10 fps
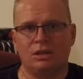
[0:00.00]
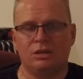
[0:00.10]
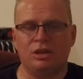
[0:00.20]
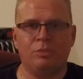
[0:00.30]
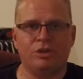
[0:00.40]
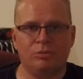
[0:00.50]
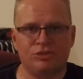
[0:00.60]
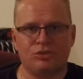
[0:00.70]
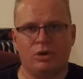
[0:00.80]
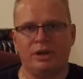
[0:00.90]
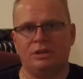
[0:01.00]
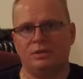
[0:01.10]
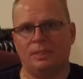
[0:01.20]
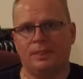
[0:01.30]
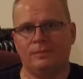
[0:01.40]
They become straight.
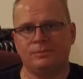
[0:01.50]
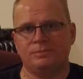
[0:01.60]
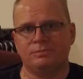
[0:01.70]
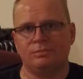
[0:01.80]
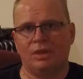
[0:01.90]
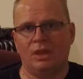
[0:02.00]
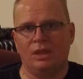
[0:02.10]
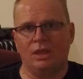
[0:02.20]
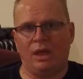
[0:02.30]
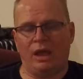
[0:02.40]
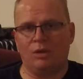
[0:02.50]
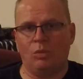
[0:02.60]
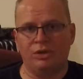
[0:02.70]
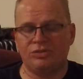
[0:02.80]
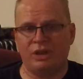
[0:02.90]
And
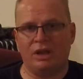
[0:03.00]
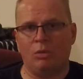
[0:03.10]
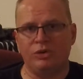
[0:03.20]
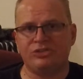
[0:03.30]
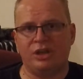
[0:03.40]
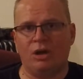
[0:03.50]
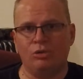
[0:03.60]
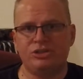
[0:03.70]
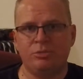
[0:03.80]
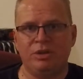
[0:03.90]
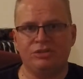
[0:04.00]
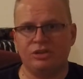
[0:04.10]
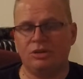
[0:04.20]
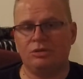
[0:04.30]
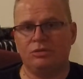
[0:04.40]
one thing I wish the
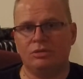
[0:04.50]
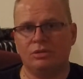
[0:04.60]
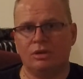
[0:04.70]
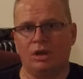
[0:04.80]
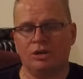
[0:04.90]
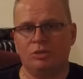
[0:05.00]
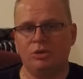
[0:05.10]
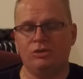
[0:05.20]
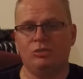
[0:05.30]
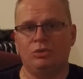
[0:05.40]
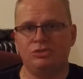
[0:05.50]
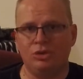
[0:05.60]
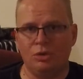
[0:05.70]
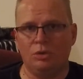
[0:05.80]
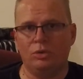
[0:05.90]
LGBT community would
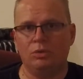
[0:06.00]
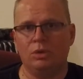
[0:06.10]
do